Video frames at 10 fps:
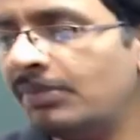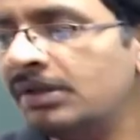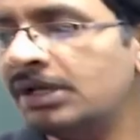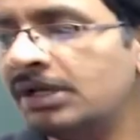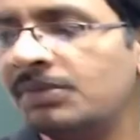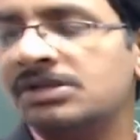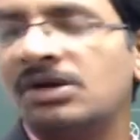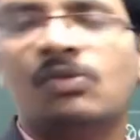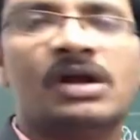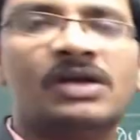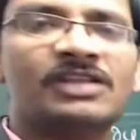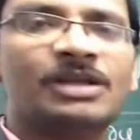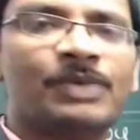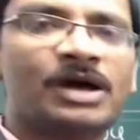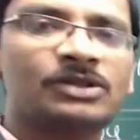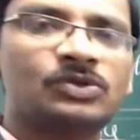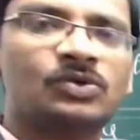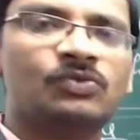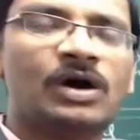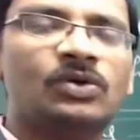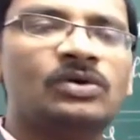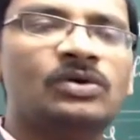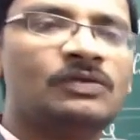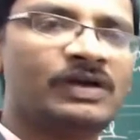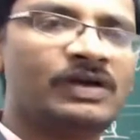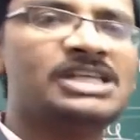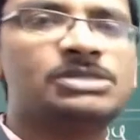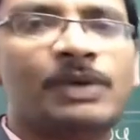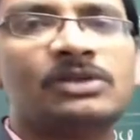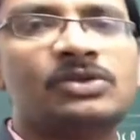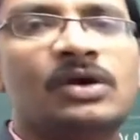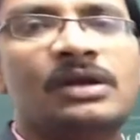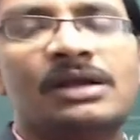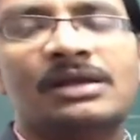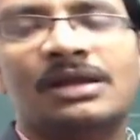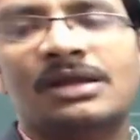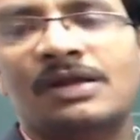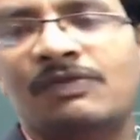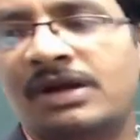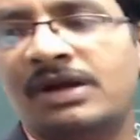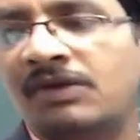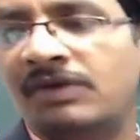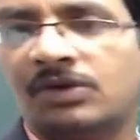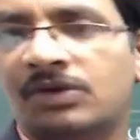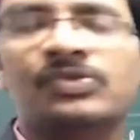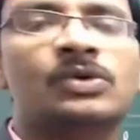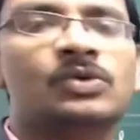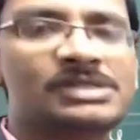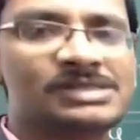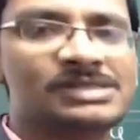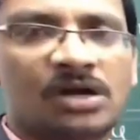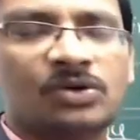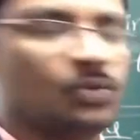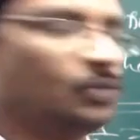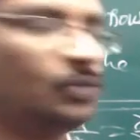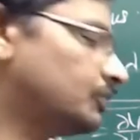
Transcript: That means whatever the path you follow, for each path you are getting a different derivative, which is not true.